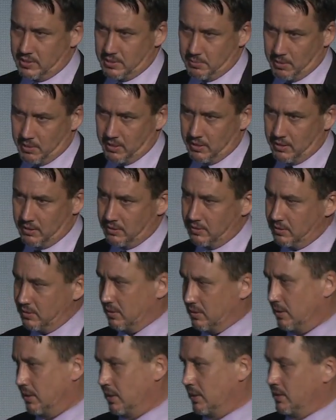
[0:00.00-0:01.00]
tomorrow,
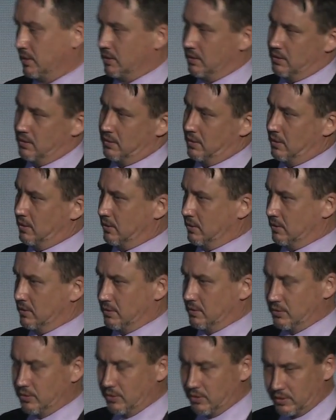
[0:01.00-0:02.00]
and the
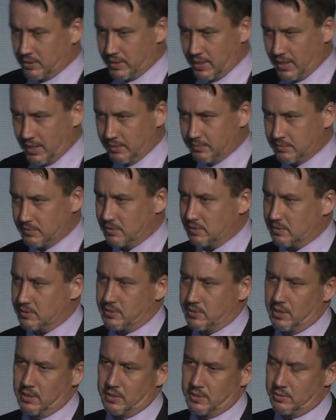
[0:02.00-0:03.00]
New York Times and the
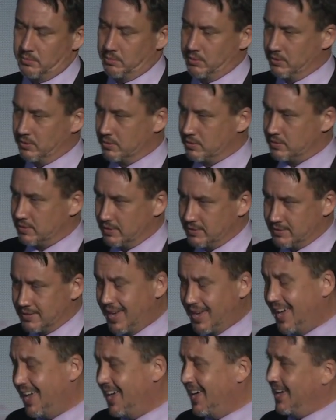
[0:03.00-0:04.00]
Star Tribune says,
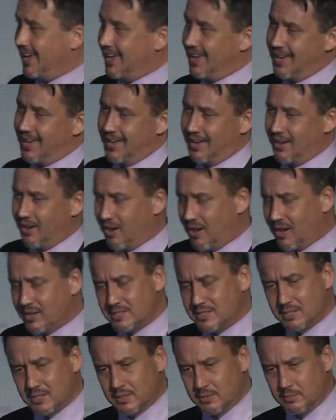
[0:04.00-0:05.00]
hey,
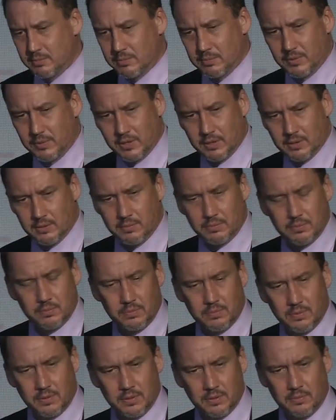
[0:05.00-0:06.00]
awesome,
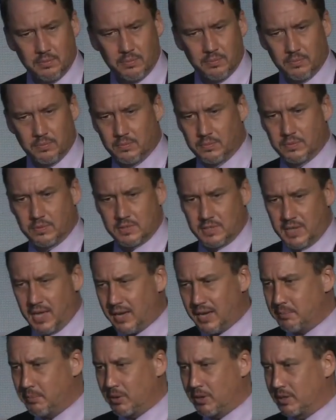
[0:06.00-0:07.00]
the
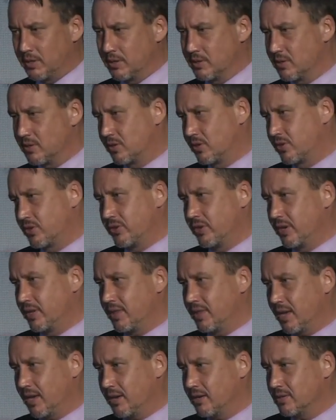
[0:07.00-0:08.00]
stock market's
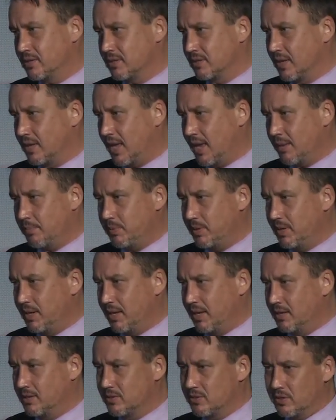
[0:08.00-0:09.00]
30,000, happy
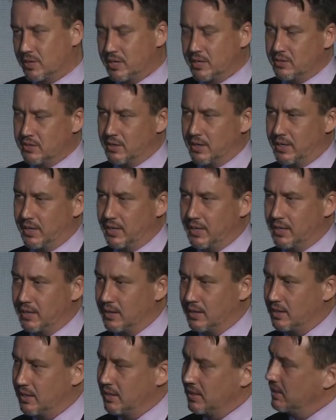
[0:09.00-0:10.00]
days are here
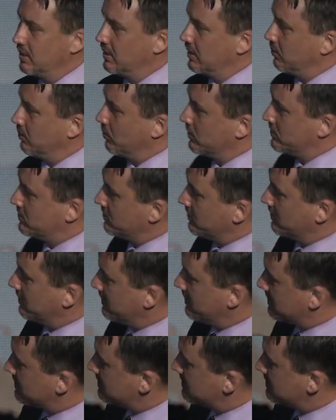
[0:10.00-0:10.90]
again. What you're going to